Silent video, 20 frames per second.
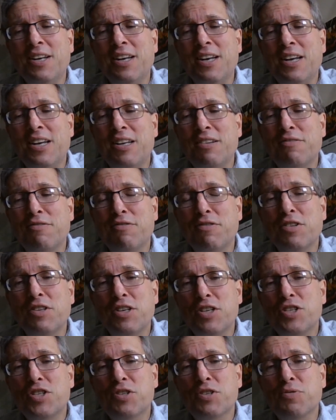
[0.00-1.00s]
And for
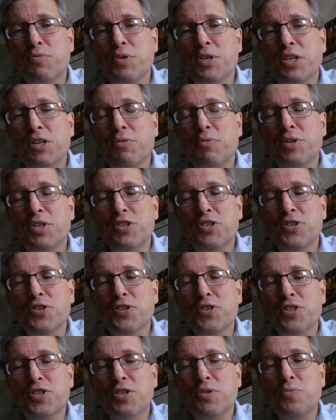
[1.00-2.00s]
this week, we
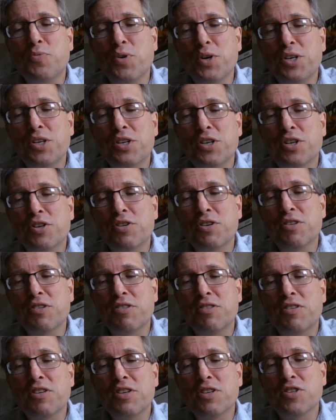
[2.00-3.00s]
turn to 1
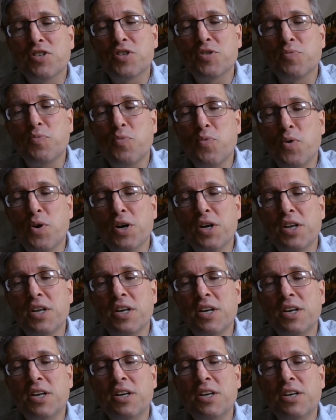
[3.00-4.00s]
Corinthians 1
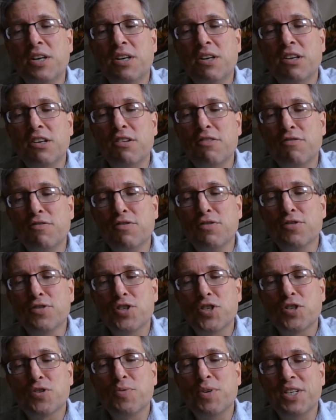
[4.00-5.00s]
and
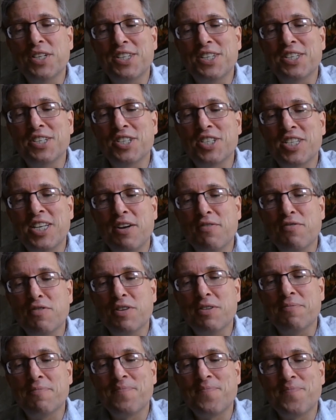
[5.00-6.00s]
verse
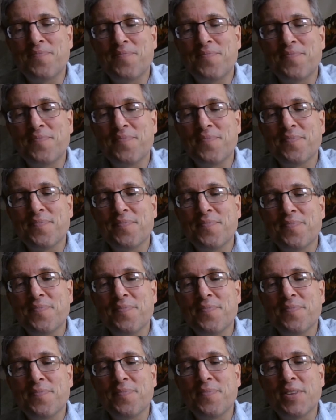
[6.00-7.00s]
27.
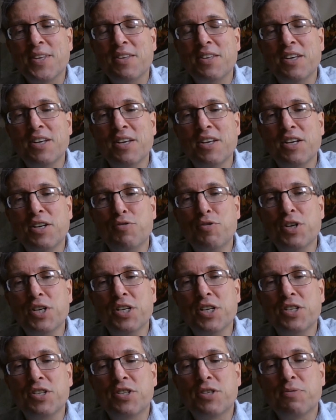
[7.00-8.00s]
There it
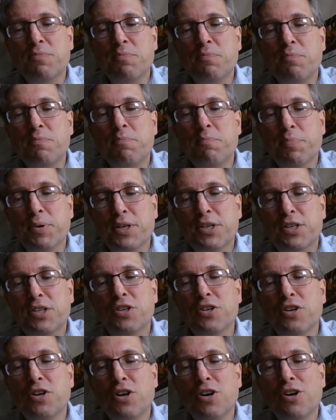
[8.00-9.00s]
reads But
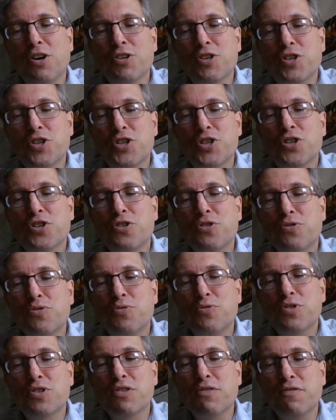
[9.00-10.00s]
God
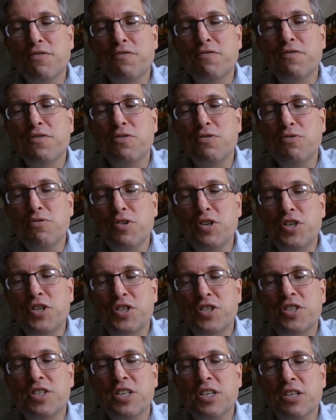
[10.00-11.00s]
chose the
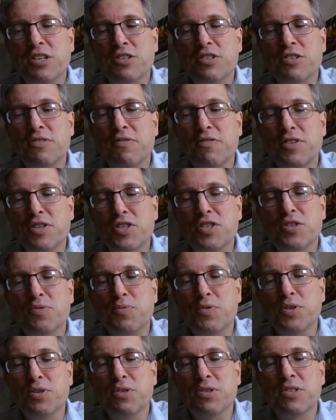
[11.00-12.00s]
foolish things of this
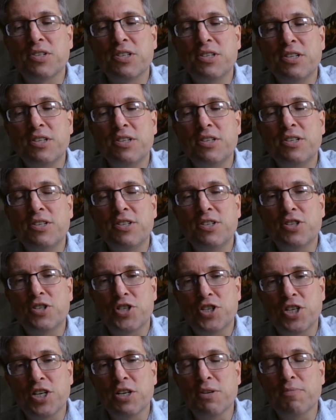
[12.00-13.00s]
world to
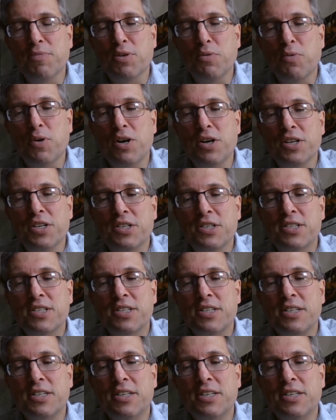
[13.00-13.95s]
shame the wise,